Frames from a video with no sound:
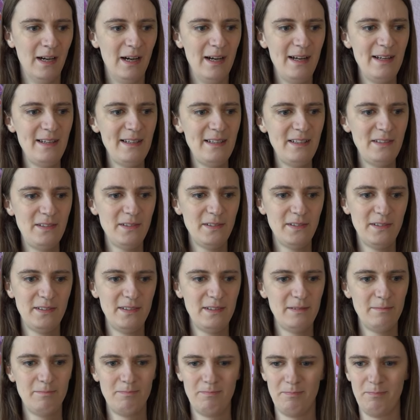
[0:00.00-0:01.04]
I just
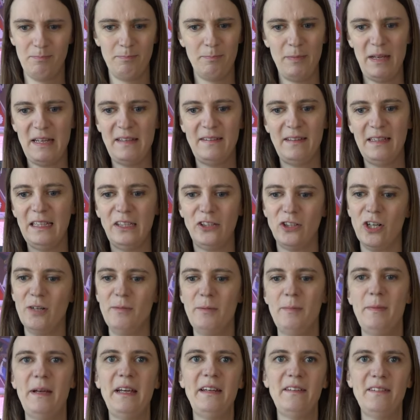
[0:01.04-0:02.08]
basically
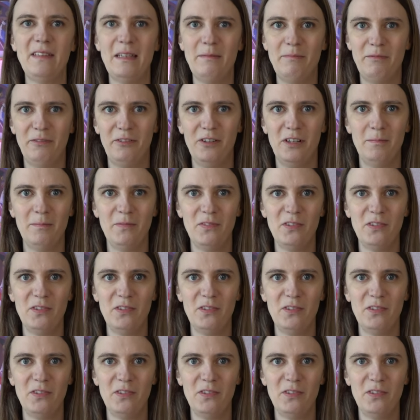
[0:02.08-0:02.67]
copy paste them from